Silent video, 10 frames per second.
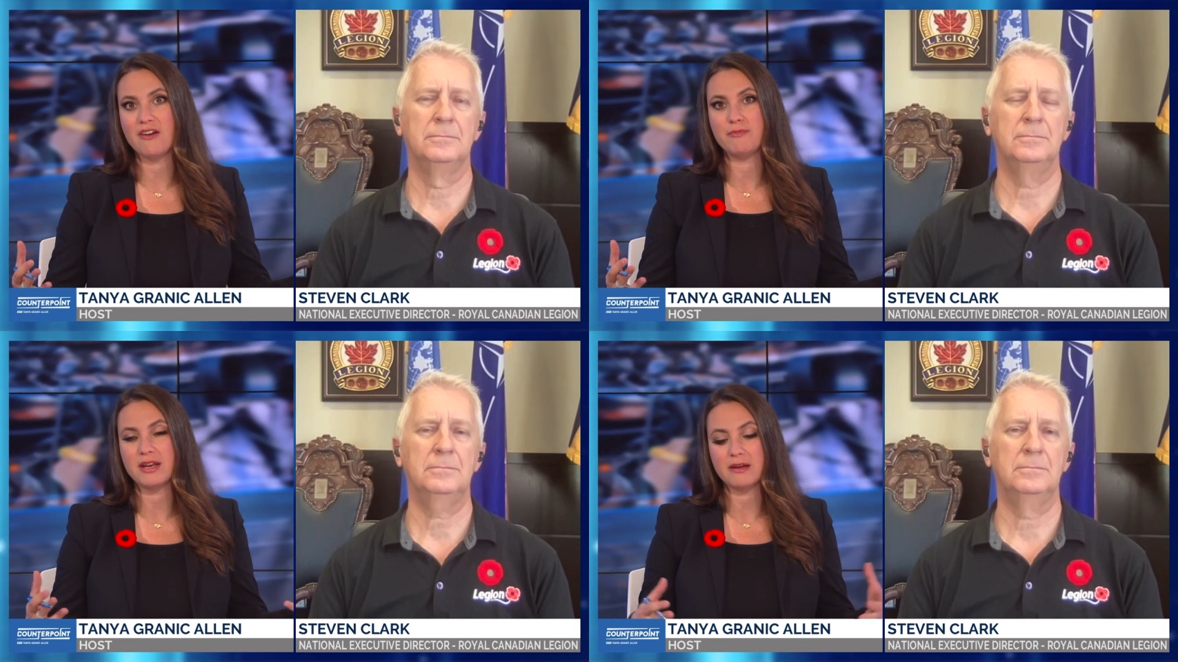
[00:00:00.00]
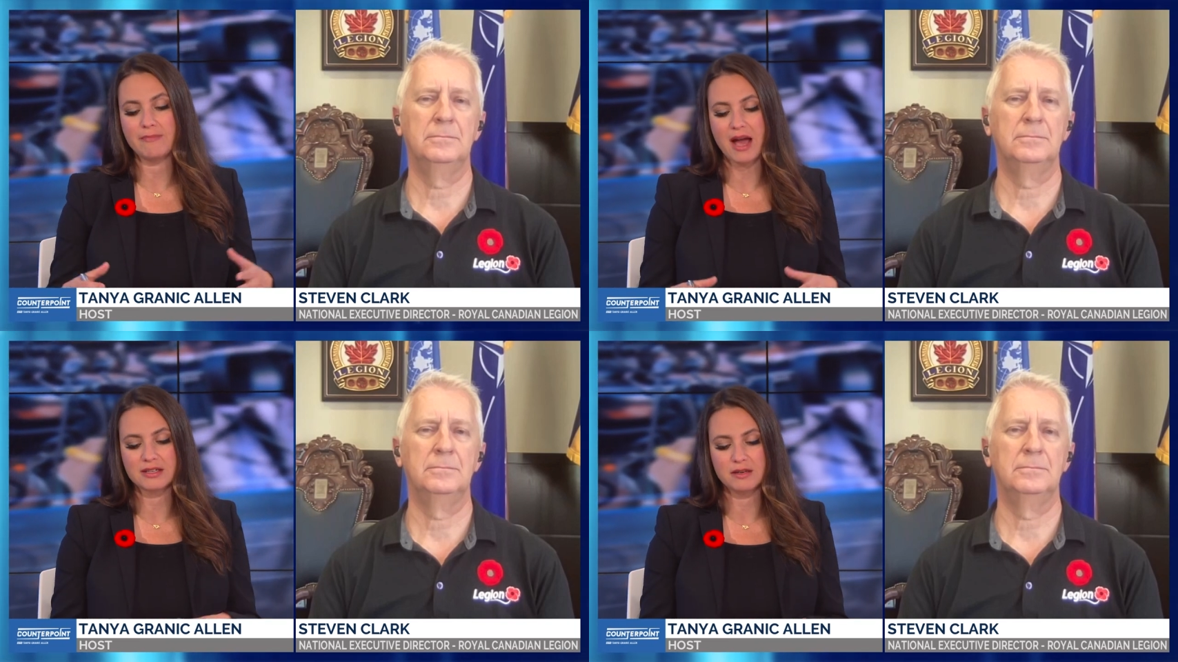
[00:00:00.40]
Speaker 1: have been
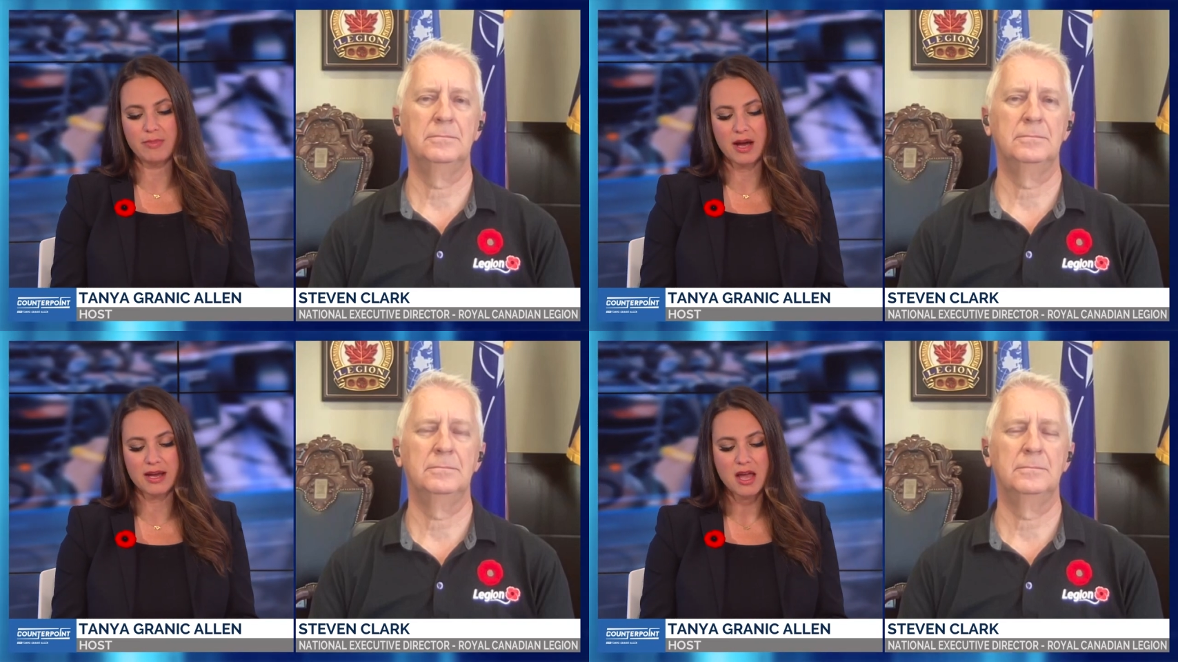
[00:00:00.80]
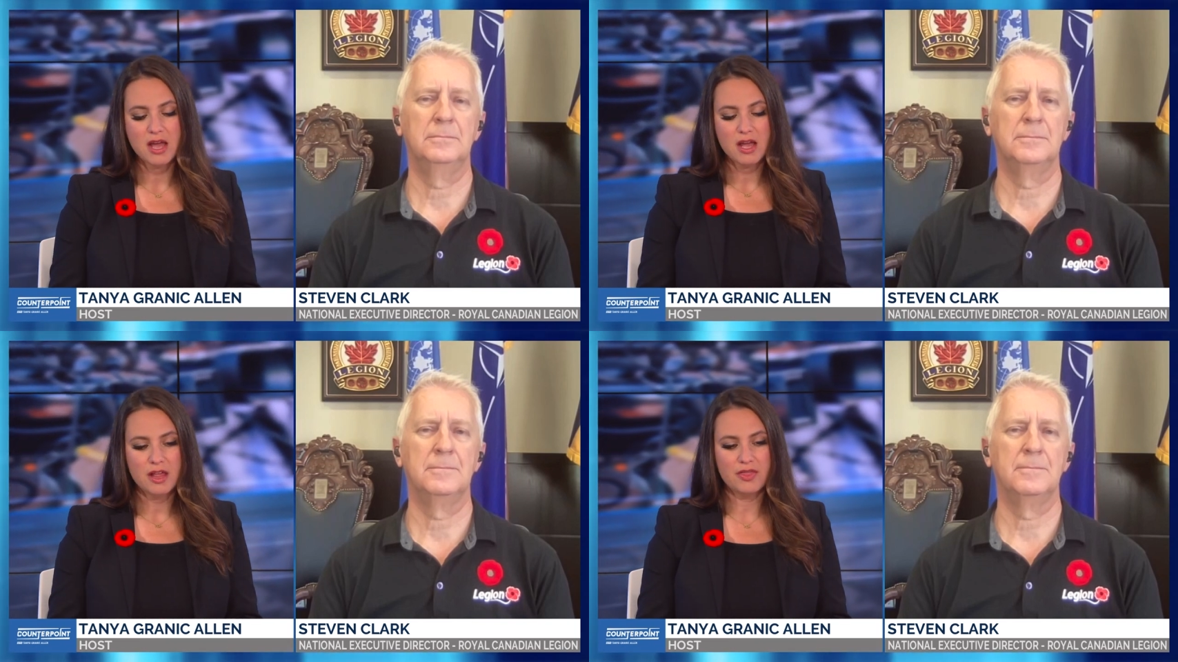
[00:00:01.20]
impacted by
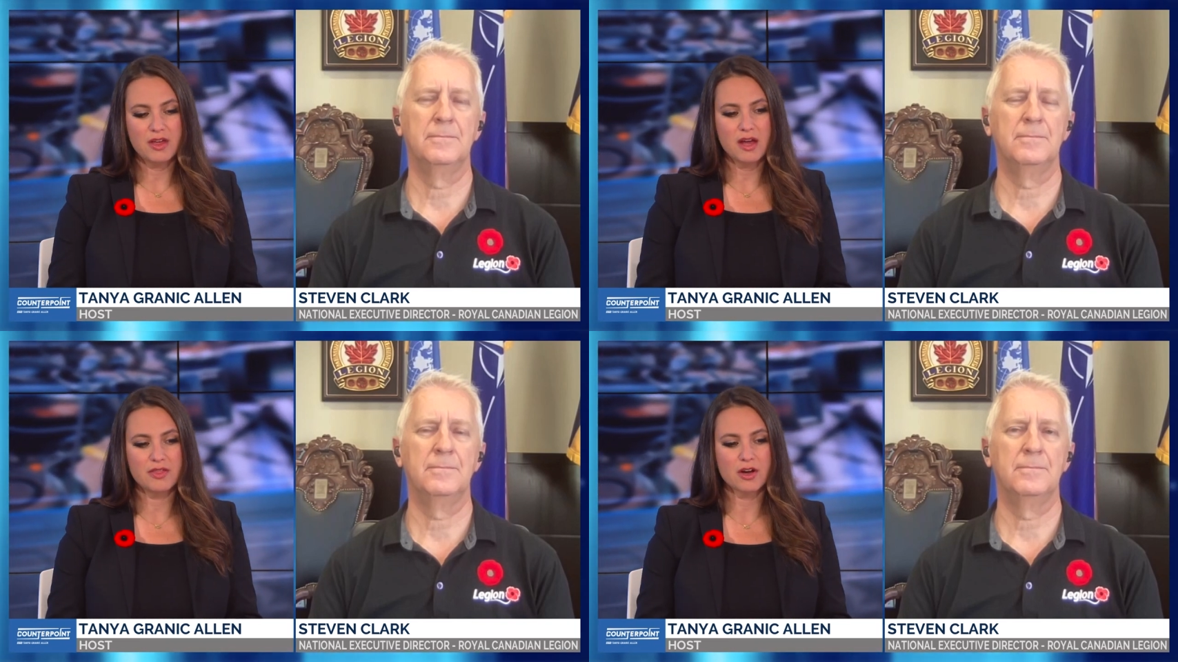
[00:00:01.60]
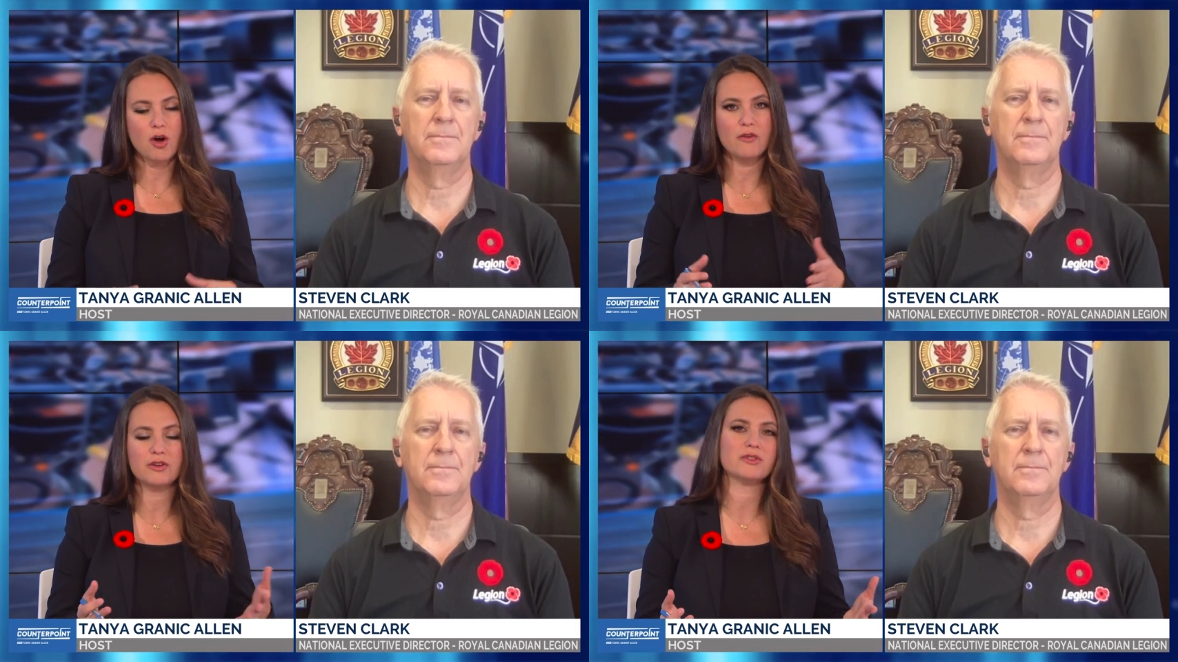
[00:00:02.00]
the, the
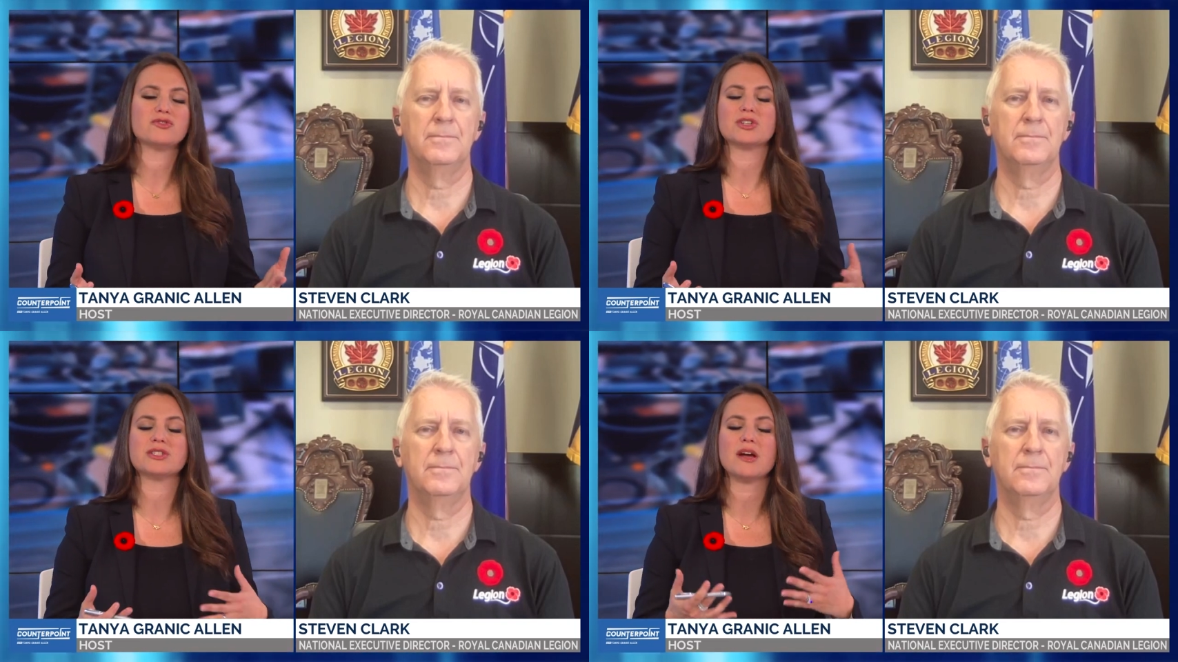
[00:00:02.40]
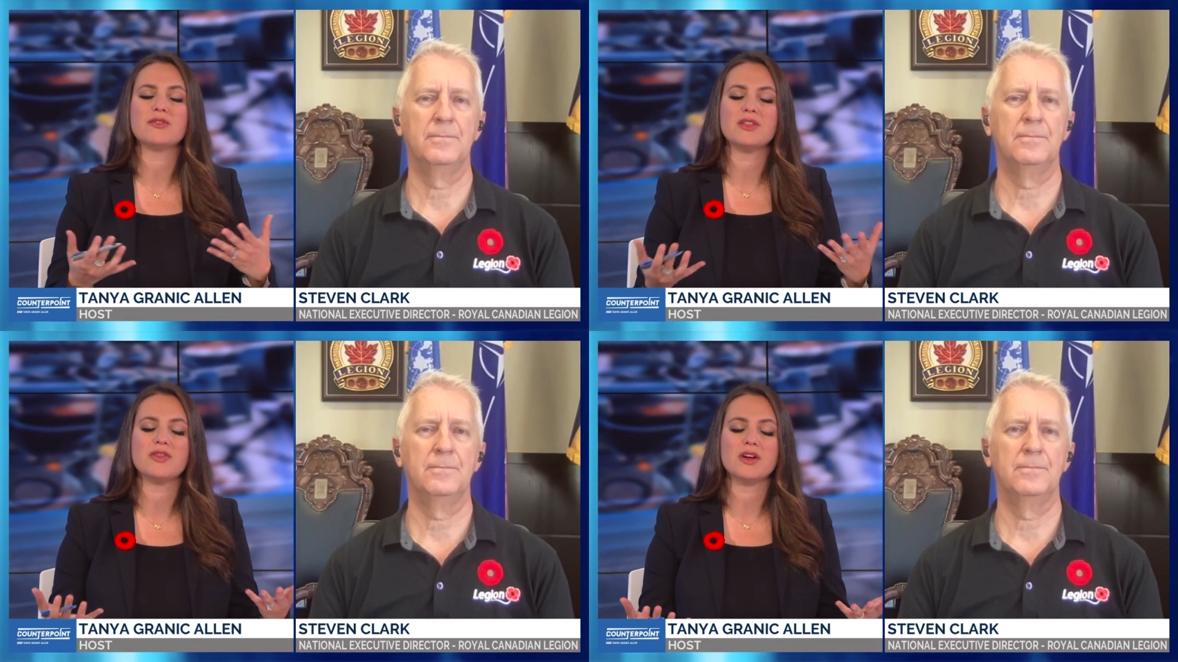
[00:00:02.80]
COVID restrictions,
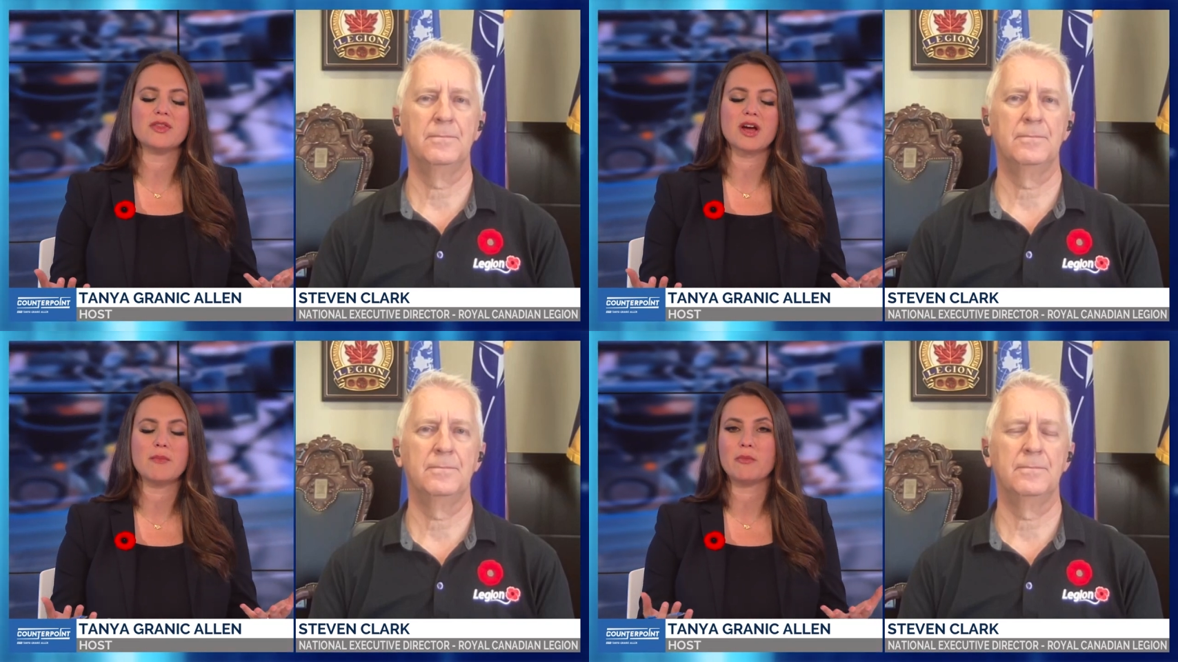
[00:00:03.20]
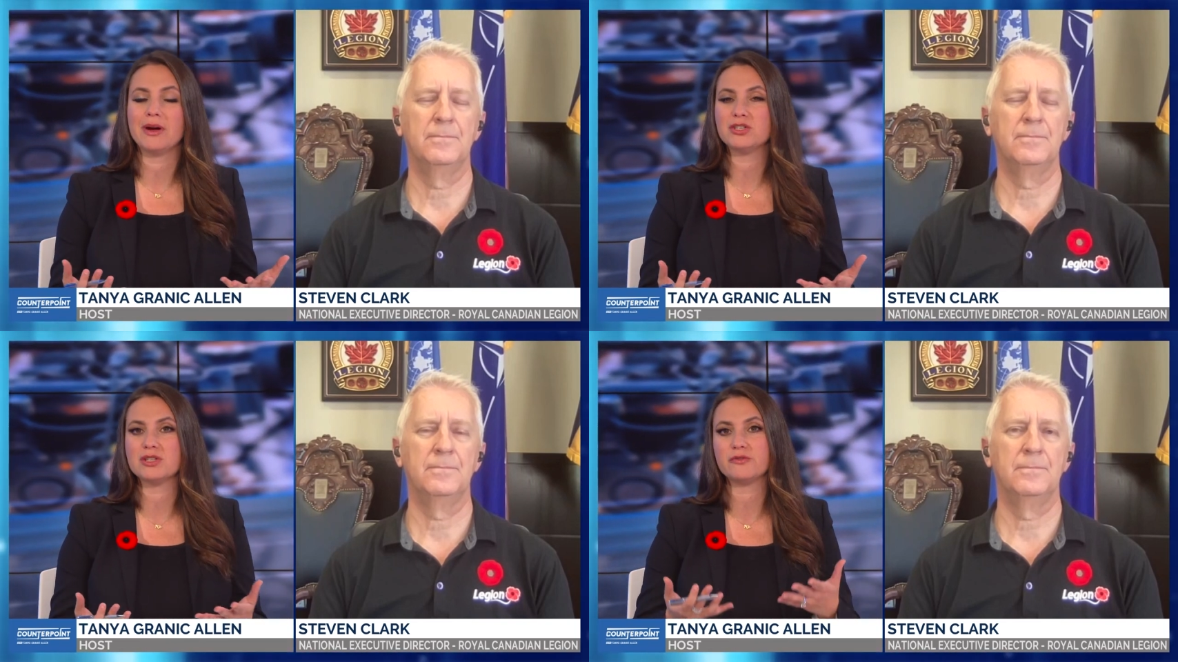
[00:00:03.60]
how the, the, commemorations.